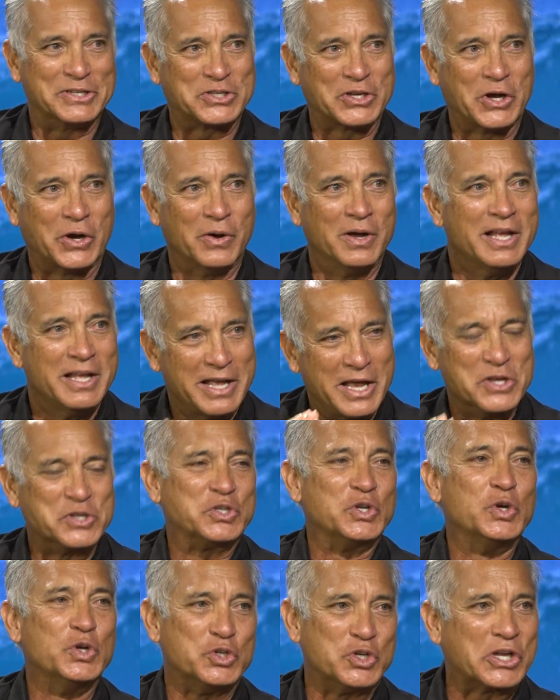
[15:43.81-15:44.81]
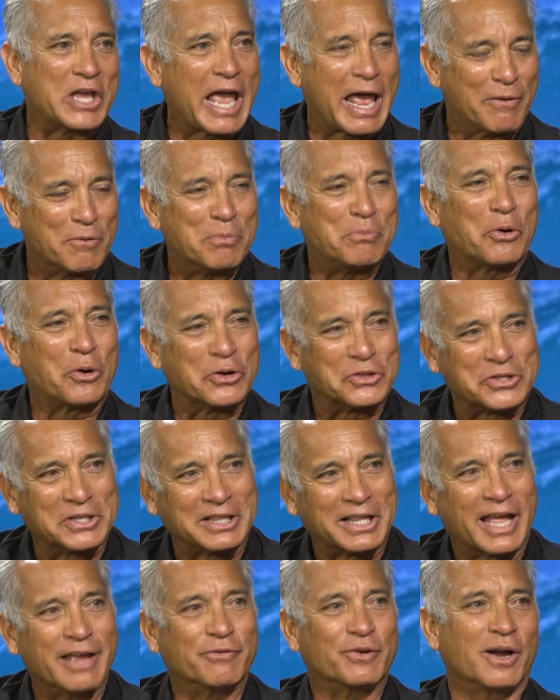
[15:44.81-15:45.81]
So as soon as you can, report it to the
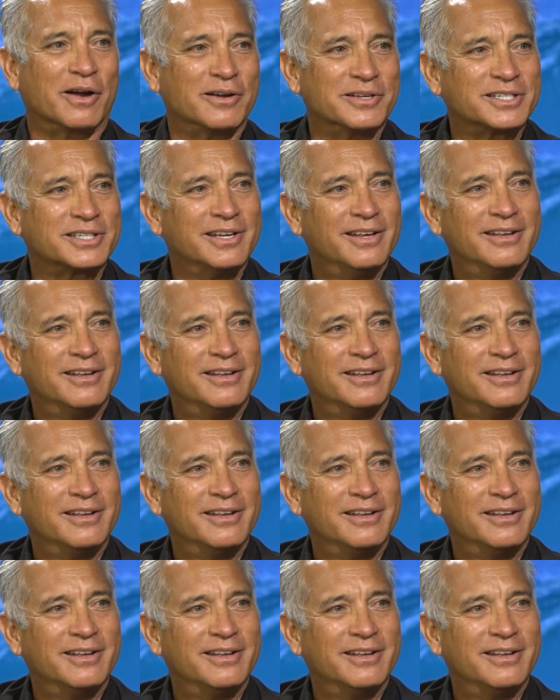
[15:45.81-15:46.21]
lifeguards.